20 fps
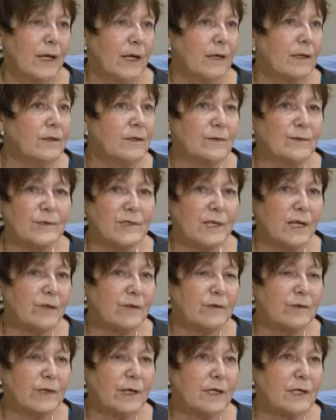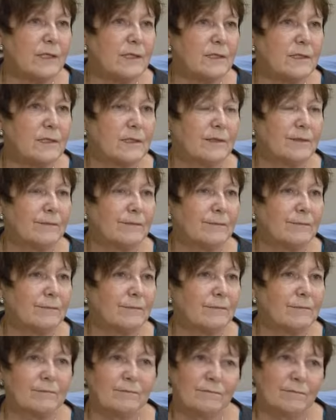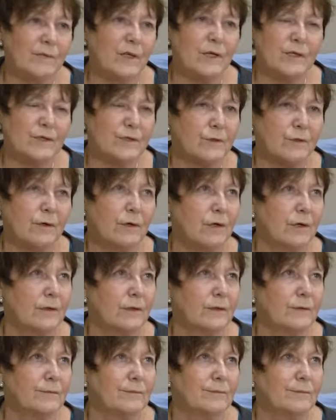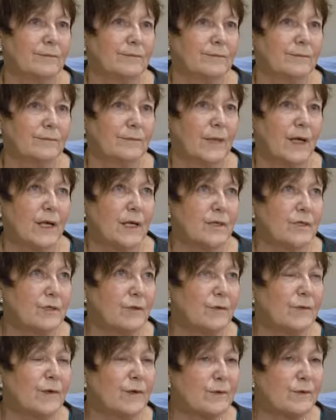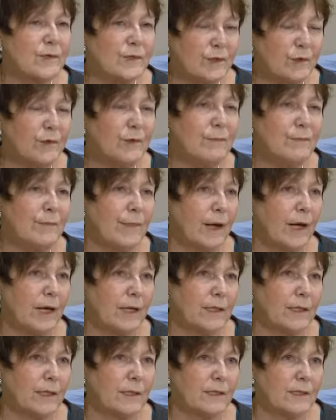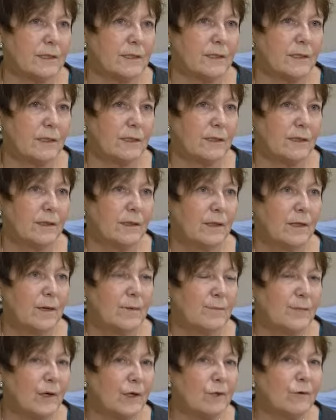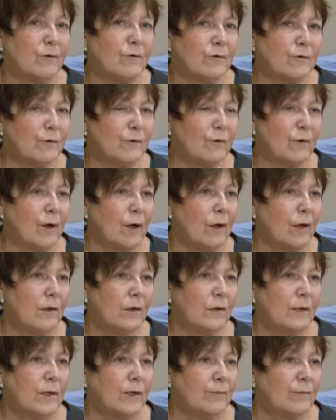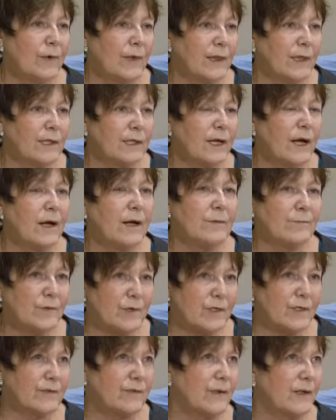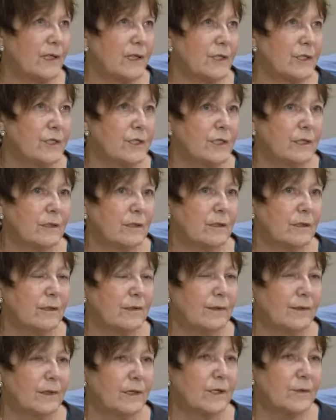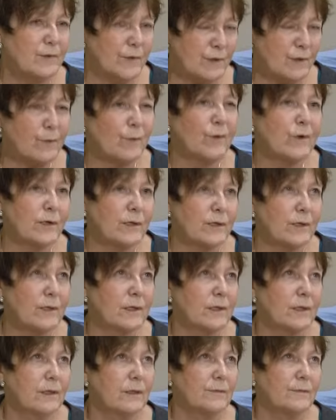And there was other days not so hard. So there was good and bad days. But overall, when the time was finished, it was worth it.